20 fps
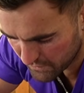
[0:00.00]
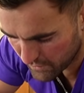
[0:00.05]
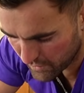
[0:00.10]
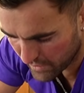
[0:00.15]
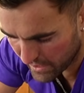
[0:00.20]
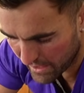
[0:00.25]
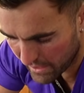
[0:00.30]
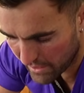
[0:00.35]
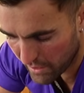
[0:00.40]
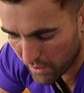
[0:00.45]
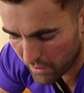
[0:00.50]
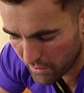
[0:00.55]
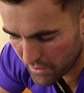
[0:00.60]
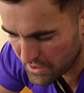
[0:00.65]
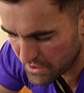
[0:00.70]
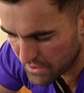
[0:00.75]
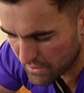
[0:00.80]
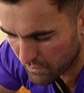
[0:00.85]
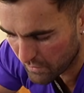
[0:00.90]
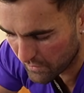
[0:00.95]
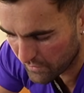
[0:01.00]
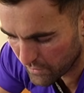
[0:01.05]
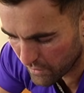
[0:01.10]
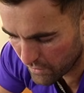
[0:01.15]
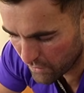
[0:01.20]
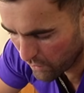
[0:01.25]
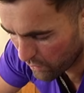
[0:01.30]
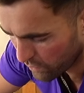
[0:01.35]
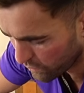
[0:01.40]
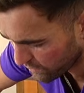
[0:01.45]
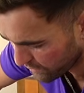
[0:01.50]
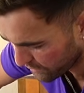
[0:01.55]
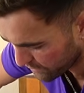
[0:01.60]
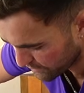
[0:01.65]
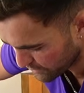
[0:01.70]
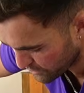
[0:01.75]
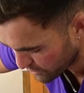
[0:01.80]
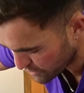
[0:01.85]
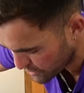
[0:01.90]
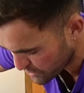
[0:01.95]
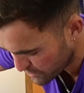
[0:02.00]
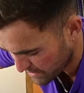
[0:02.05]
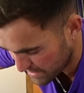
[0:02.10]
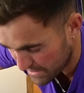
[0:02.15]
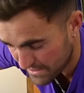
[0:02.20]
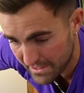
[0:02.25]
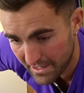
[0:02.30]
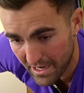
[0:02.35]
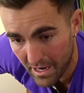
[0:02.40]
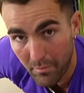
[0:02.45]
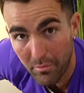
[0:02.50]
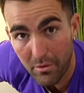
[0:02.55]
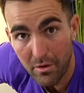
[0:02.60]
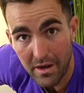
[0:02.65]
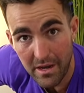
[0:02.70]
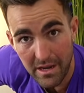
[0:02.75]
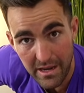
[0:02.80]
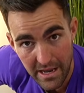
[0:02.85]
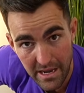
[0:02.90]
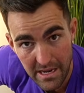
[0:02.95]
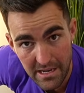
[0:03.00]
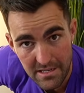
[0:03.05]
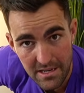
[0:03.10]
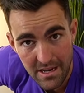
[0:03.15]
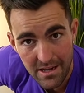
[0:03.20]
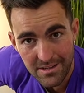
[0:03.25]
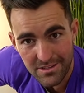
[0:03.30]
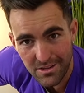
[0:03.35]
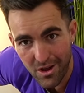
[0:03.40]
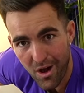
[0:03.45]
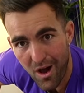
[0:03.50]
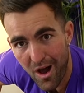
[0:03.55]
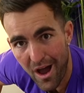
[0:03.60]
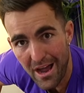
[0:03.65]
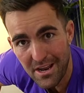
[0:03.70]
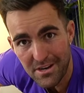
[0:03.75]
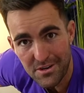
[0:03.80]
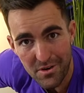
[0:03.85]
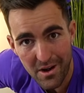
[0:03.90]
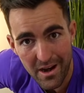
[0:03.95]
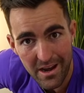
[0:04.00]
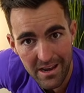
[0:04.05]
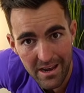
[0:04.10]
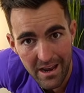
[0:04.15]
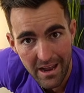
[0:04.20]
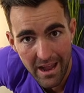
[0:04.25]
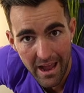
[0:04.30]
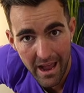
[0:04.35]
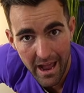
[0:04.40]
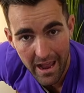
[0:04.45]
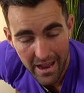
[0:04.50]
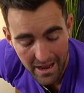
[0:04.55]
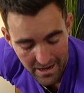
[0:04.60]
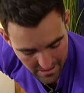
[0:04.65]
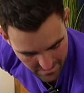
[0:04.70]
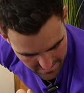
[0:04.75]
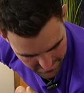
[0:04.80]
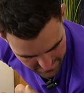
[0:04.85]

we've got our collagen, we've got all the nutrients that our body needs to hydrate and